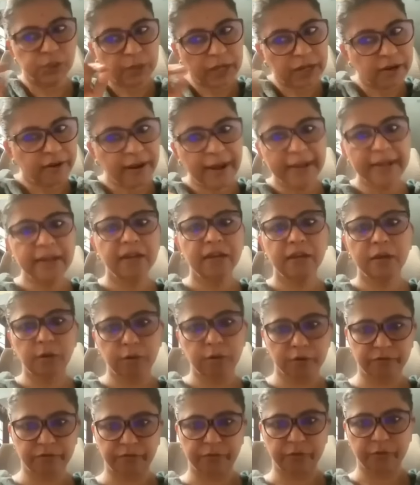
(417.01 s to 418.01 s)
You can write it
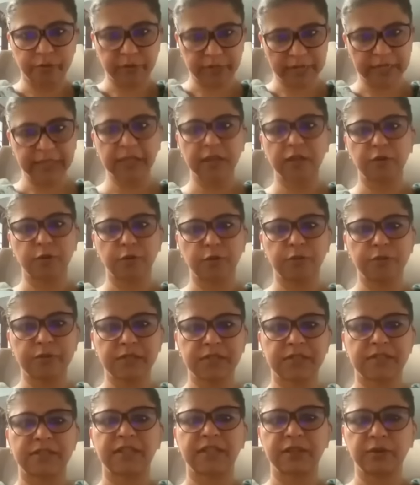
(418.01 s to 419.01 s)
down if you're taking
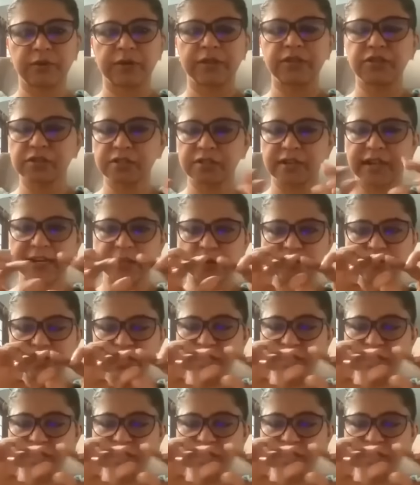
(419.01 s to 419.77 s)
notes. Then you can just write down